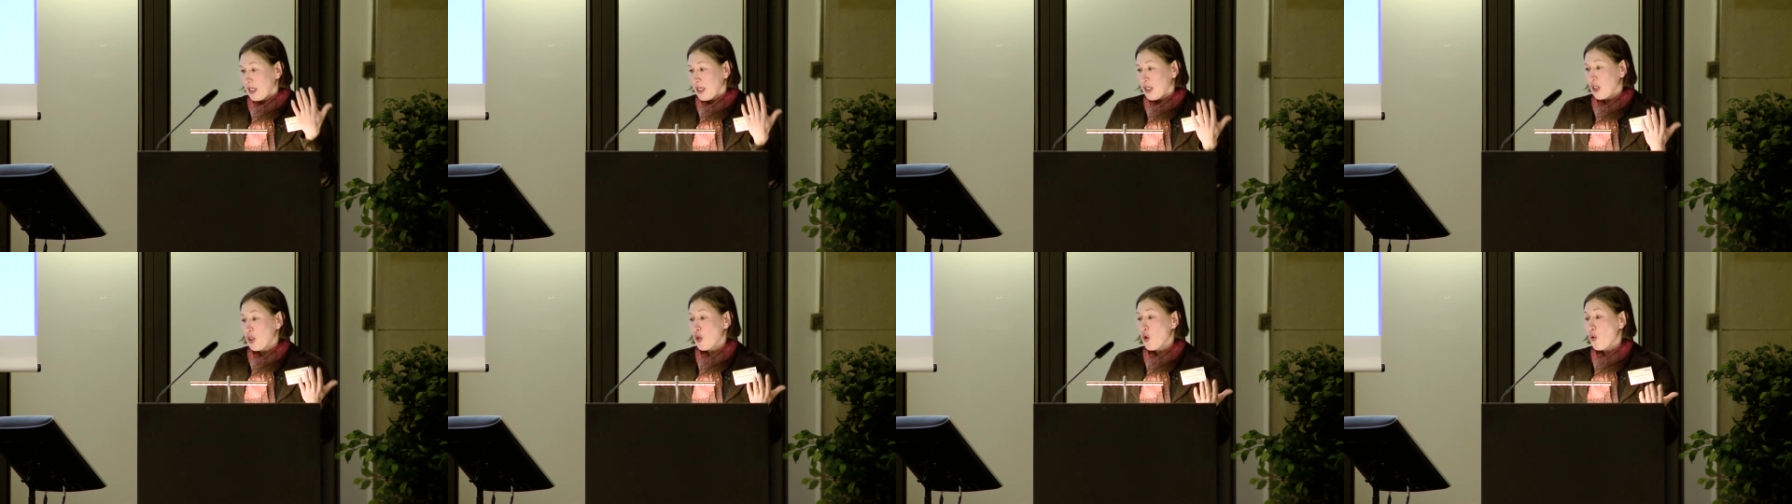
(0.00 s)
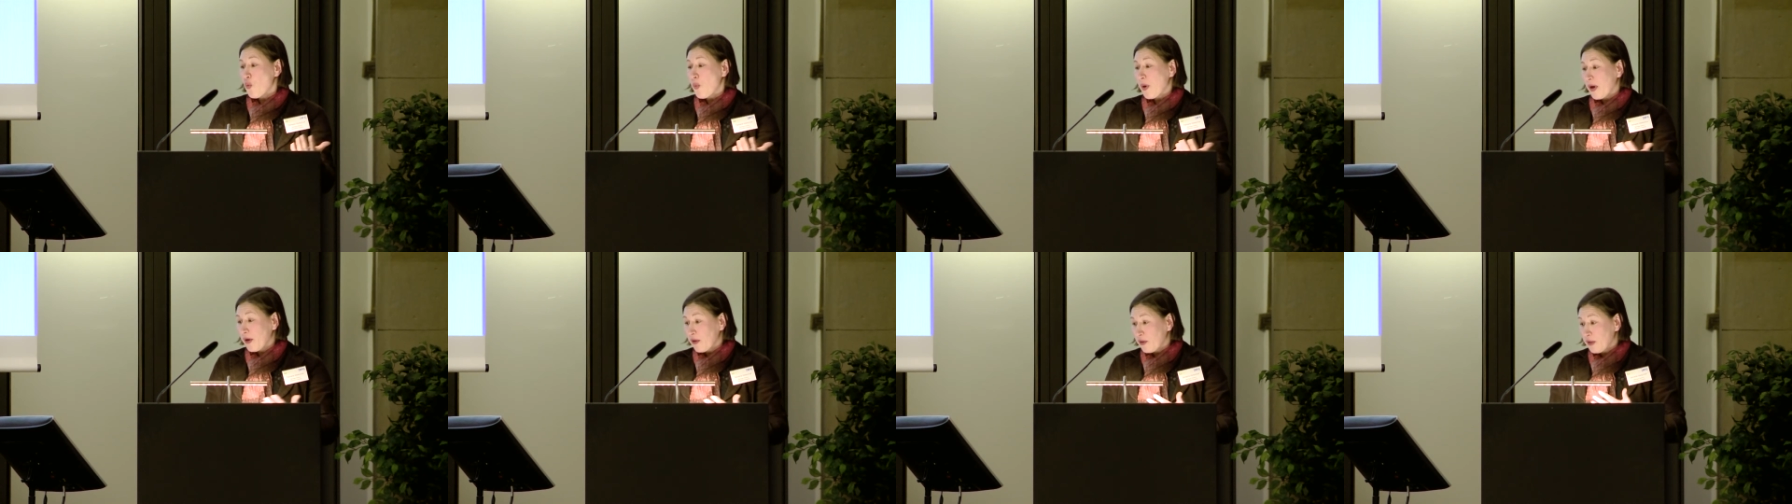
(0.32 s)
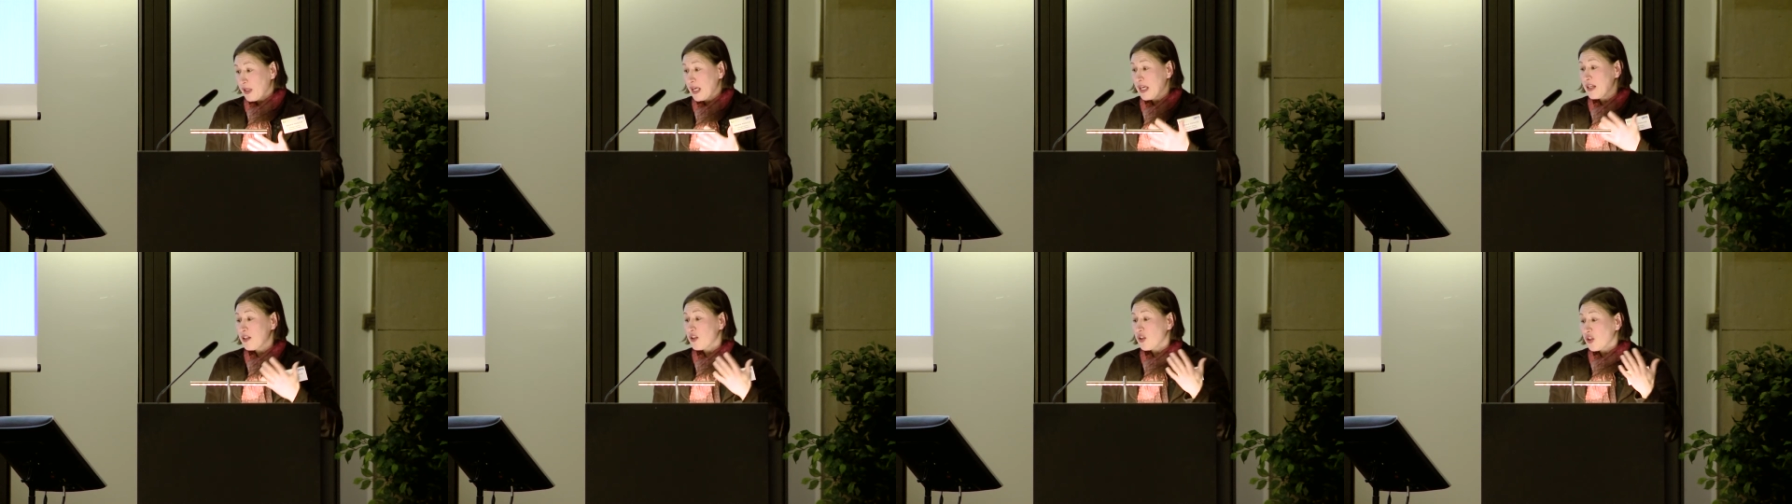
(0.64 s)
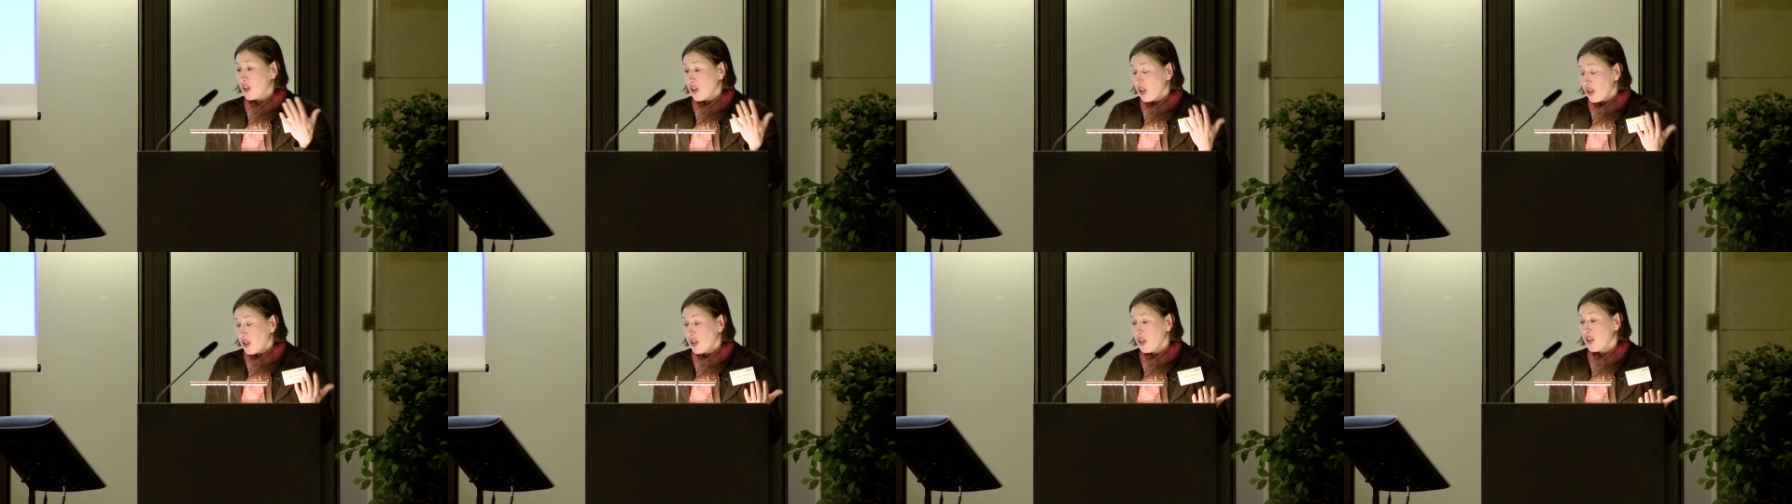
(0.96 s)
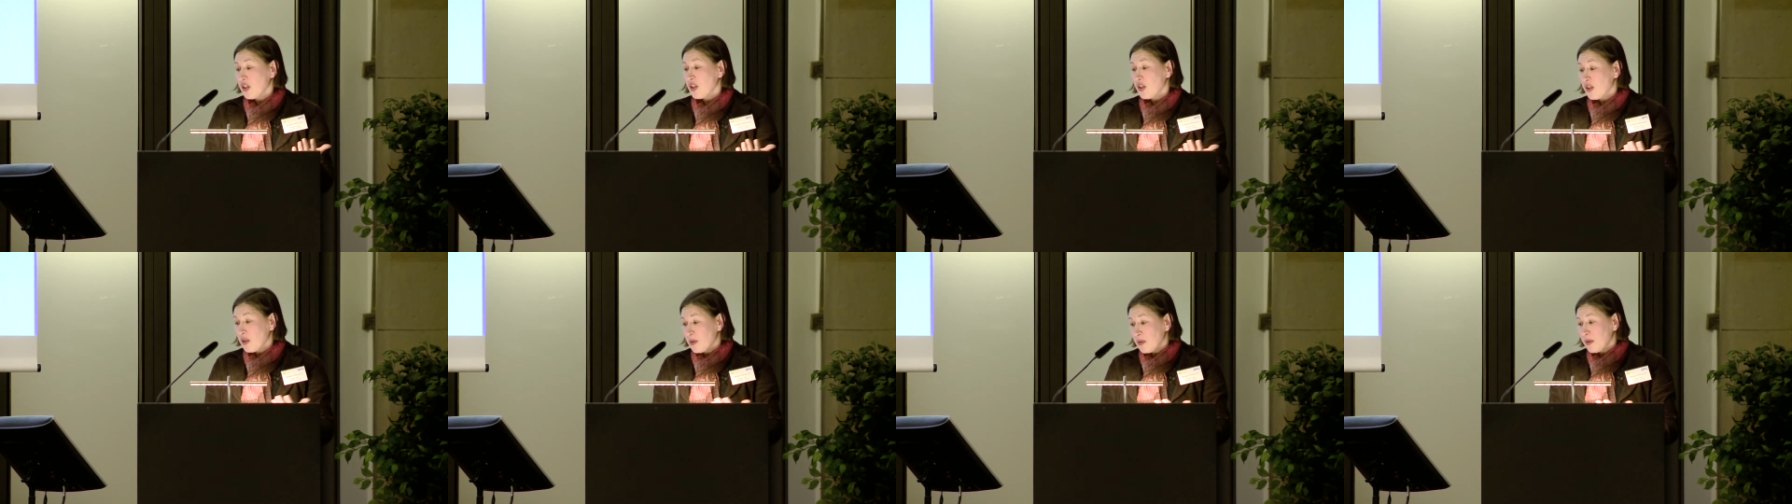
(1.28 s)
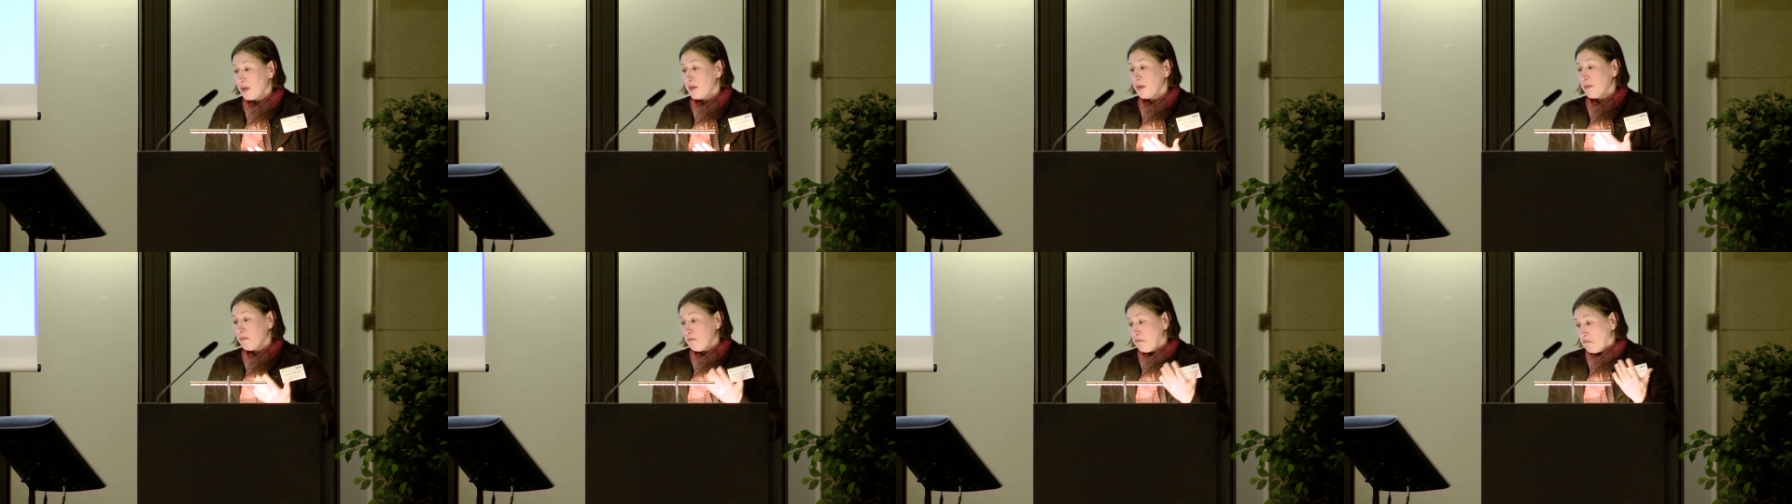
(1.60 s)
you know, where things
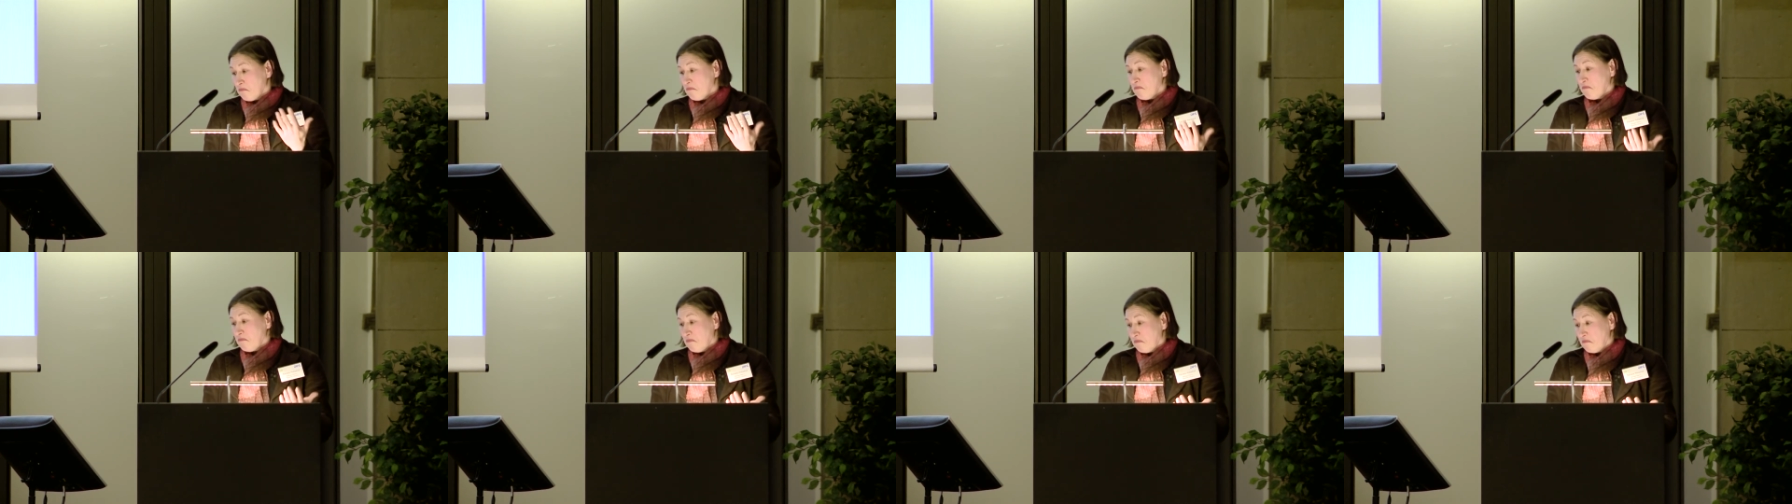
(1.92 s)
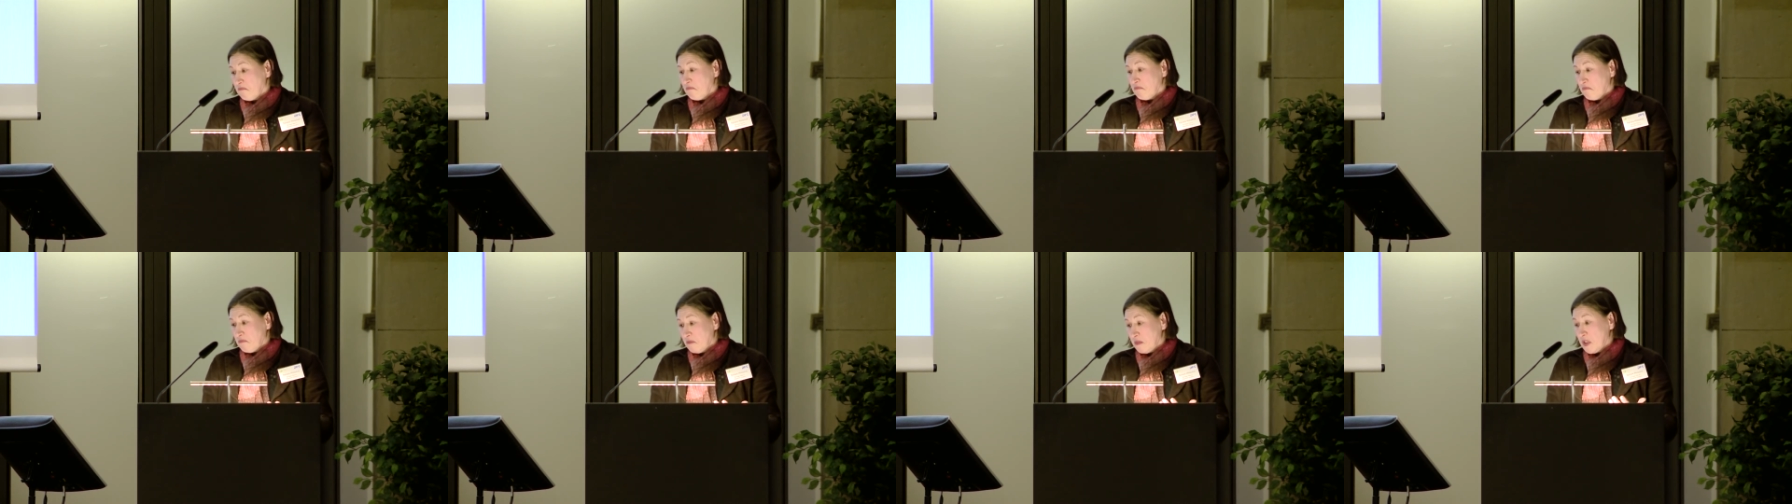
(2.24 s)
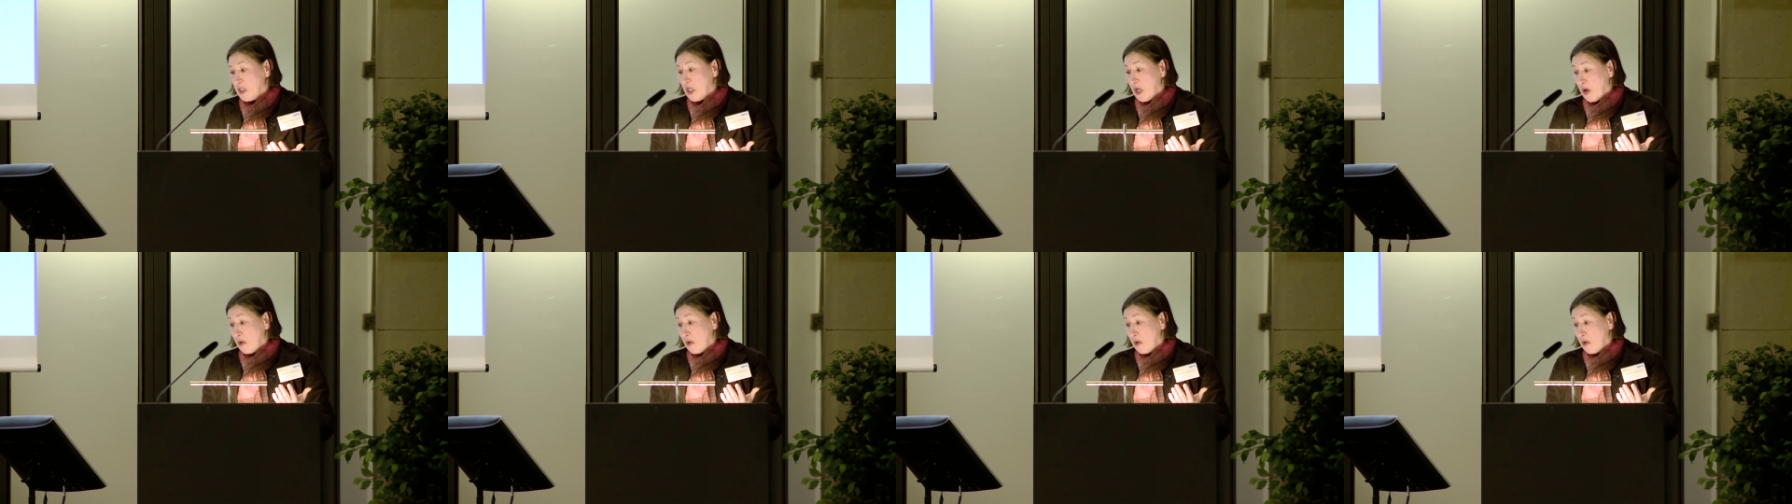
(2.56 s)
you